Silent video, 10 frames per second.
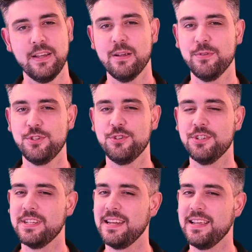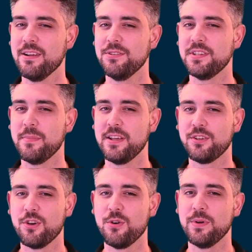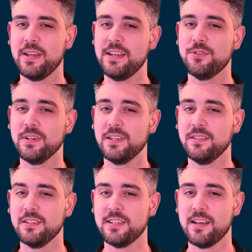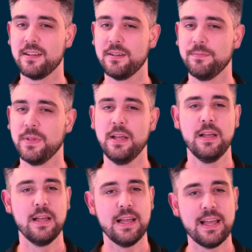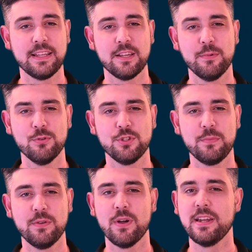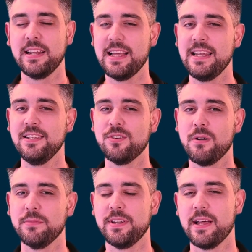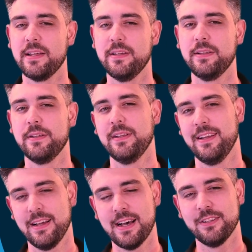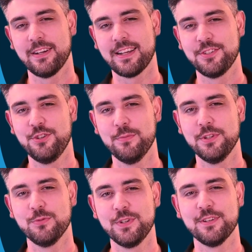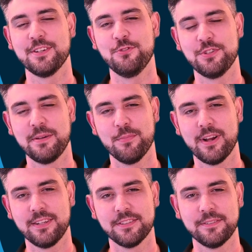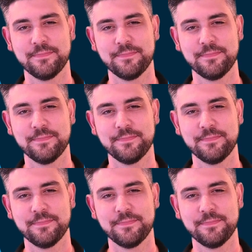It reduces any errors that may occur when entering in the data and can also be run at any time of the day, unlike us humans which like to take breaks.